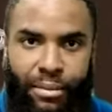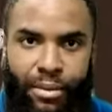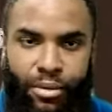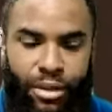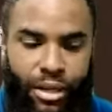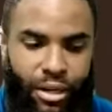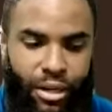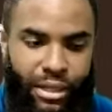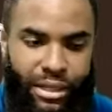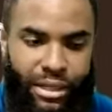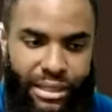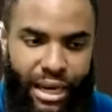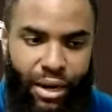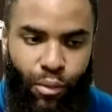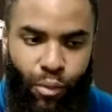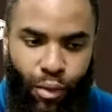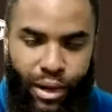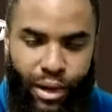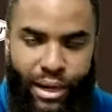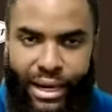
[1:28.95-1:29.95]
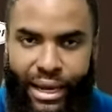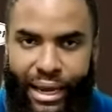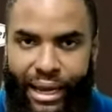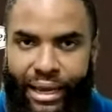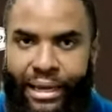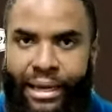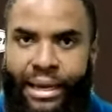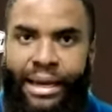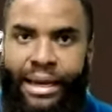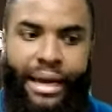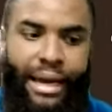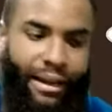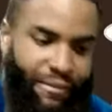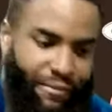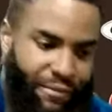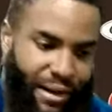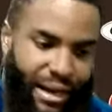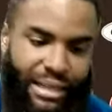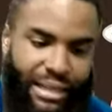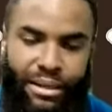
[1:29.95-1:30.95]
You literally take one day and
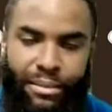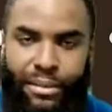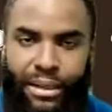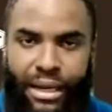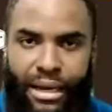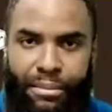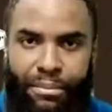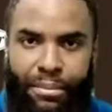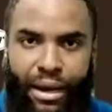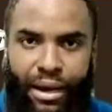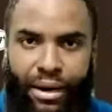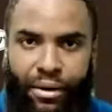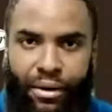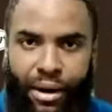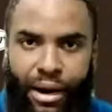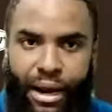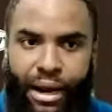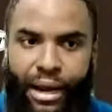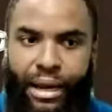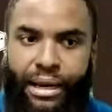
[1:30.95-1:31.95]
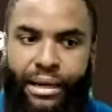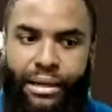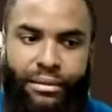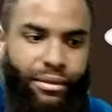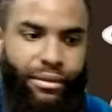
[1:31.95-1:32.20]
find something to get better at and